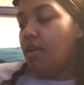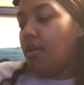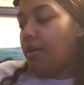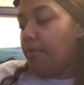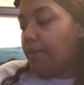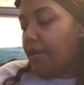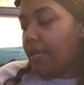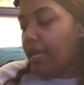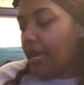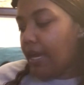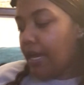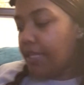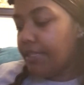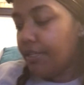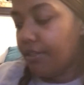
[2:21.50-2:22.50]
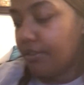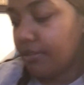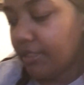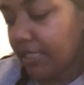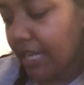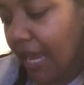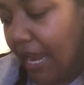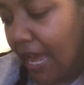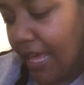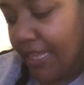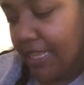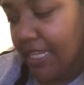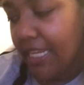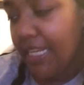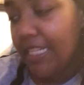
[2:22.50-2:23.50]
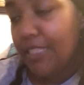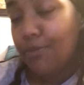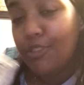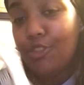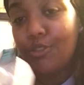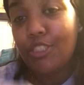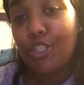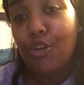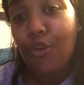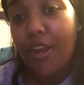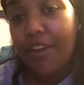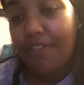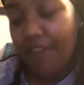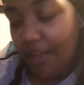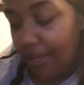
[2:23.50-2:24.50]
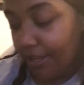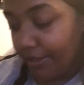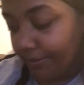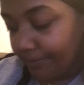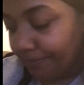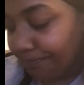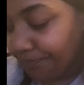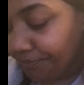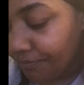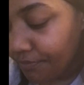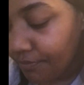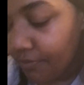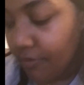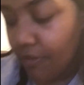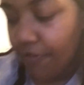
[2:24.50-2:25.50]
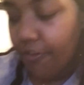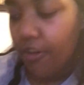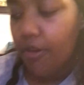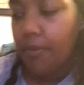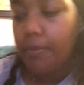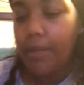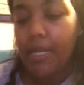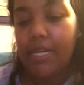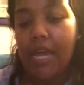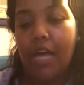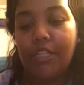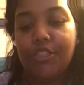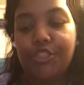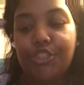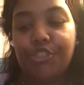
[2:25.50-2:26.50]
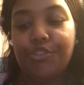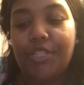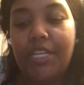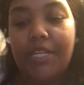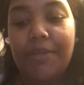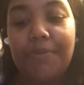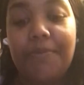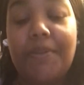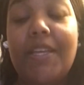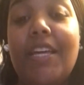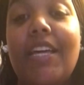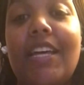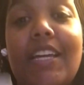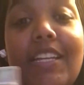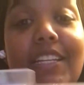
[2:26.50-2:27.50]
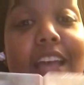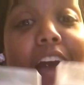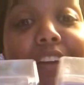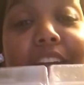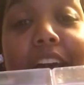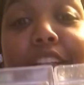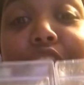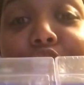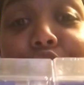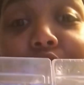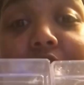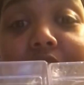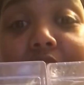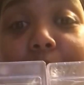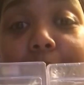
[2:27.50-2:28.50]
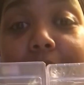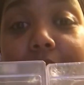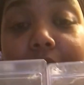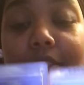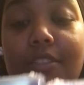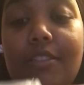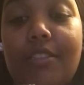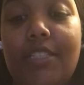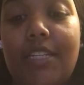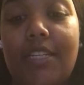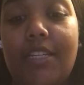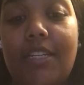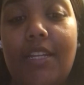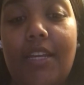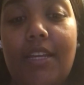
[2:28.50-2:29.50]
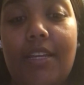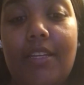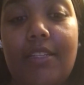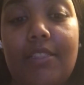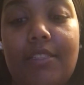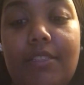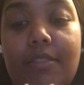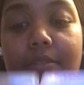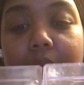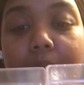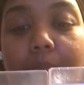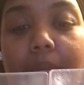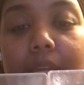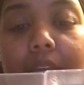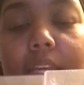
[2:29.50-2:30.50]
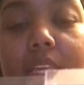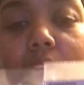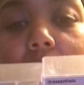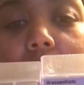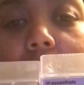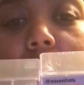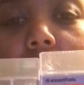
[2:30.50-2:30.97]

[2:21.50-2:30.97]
But yeah, I got those, and I got these, which is a great find from Dollar Tree. Yeah, Dollar Tree is the plug, dead ass. But yeah,